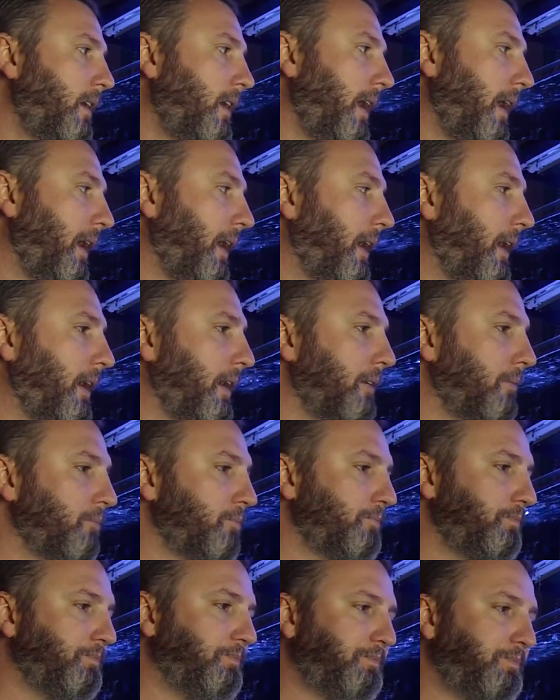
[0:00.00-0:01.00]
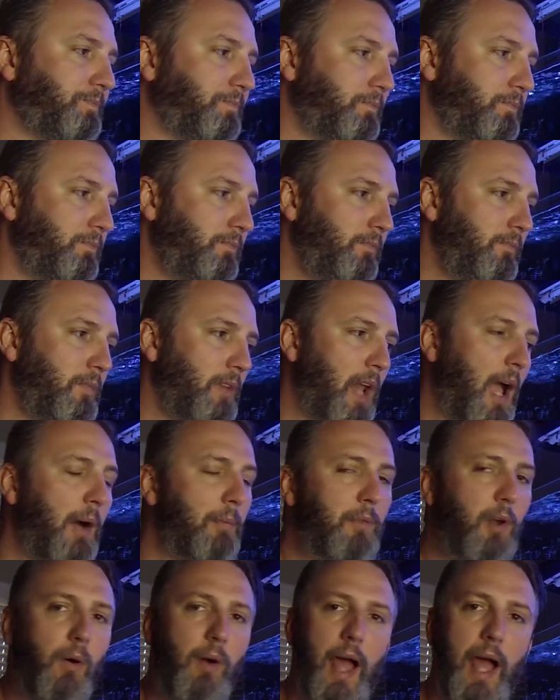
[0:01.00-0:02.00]
And
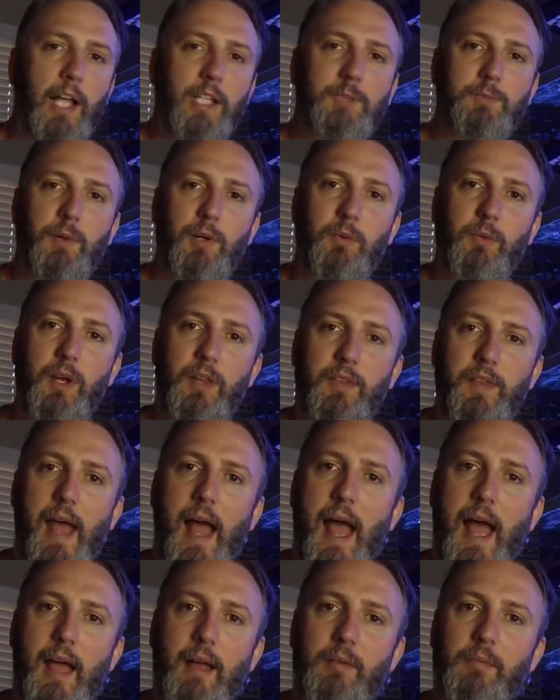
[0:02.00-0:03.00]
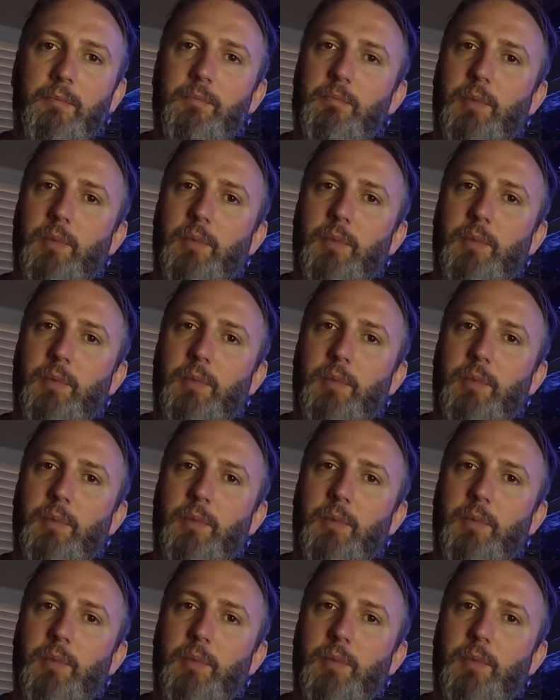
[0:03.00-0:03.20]
I'm no expert with that,